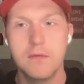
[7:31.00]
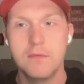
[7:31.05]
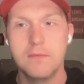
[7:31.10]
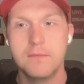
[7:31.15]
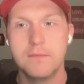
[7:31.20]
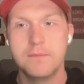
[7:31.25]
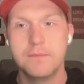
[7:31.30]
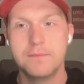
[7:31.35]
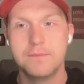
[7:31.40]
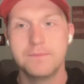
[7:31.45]

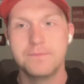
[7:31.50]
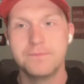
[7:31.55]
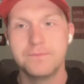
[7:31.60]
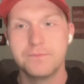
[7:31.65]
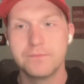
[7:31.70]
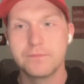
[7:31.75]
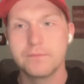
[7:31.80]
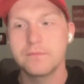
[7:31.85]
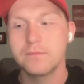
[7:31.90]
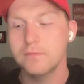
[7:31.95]

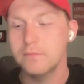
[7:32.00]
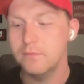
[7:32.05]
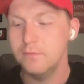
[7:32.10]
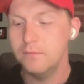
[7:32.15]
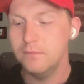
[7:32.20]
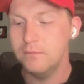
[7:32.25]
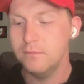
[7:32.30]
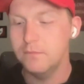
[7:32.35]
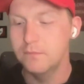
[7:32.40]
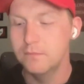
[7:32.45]

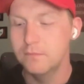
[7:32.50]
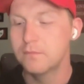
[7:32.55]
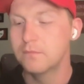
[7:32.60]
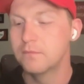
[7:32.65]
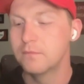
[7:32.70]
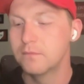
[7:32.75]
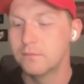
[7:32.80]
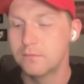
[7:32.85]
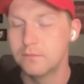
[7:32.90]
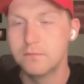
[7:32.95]

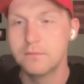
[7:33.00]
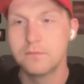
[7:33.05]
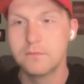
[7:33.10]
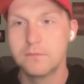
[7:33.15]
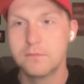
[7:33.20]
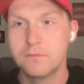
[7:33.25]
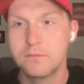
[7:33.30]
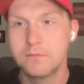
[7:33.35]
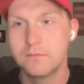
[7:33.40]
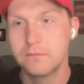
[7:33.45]

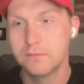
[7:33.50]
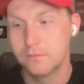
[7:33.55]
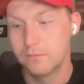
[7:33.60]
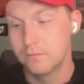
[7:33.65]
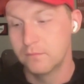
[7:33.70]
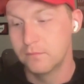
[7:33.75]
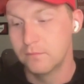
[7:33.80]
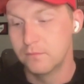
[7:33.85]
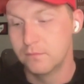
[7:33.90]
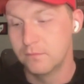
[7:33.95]

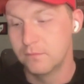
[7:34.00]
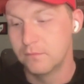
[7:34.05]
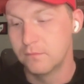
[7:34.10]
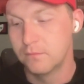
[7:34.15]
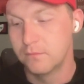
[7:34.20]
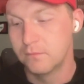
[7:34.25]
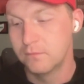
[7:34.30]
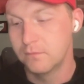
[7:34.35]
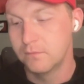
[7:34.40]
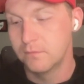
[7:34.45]

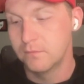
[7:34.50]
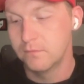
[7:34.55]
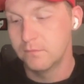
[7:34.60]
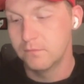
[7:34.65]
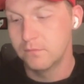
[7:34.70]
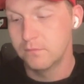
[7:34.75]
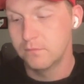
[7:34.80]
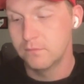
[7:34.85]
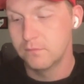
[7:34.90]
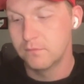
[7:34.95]

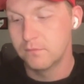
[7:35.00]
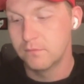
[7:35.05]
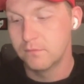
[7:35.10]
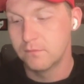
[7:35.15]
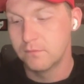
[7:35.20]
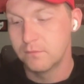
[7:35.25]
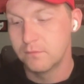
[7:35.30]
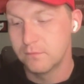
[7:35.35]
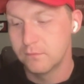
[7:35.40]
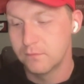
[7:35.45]

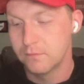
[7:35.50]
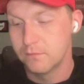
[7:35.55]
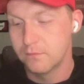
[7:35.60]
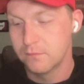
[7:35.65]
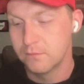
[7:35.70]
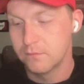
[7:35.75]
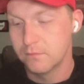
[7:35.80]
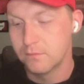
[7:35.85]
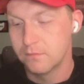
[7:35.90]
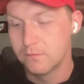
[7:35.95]

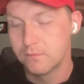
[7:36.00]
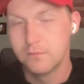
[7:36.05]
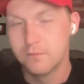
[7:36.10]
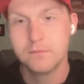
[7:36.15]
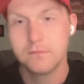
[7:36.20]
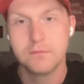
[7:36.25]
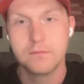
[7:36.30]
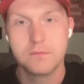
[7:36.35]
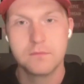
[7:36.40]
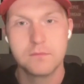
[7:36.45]

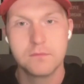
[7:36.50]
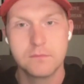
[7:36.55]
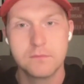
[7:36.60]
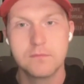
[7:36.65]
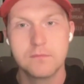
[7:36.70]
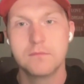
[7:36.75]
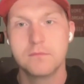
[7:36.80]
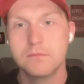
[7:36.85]
No words are spoken by the person on screen.